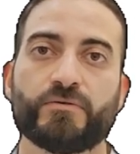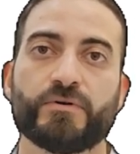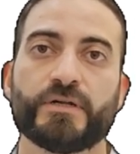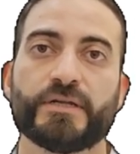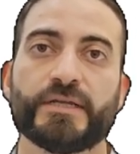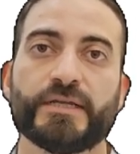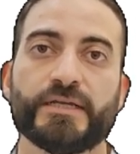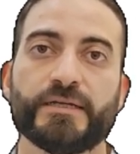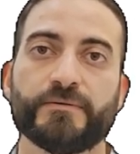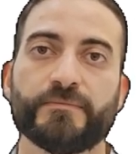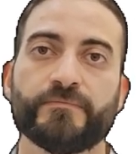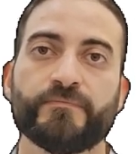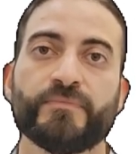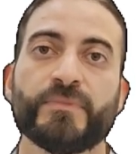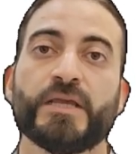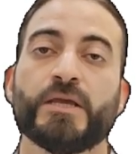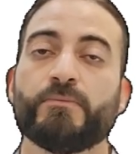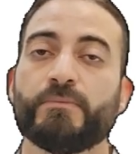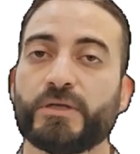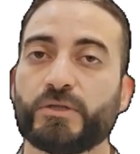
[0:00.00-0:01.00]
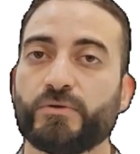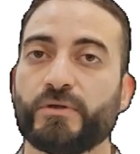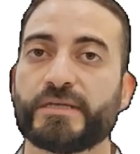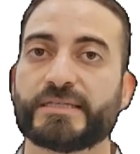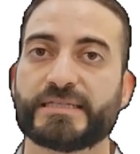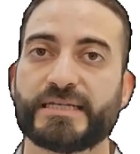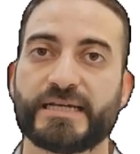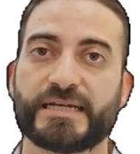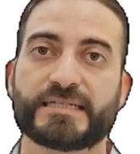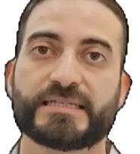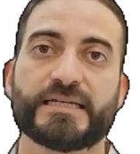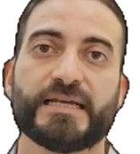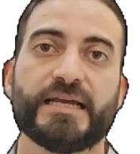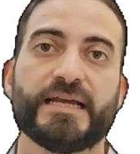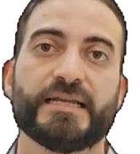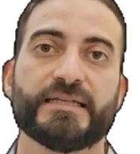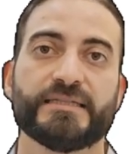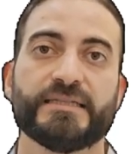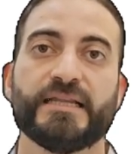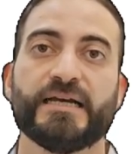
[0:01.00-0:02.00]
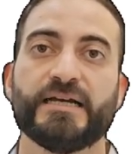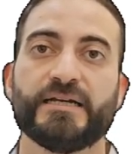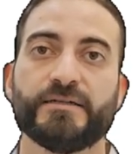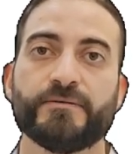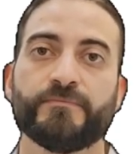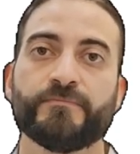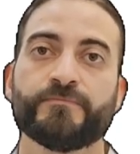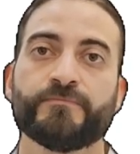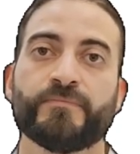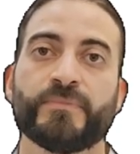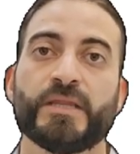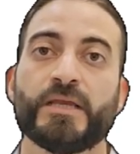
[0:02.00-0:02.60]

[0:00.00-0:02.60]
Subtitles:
here between 6 and 9,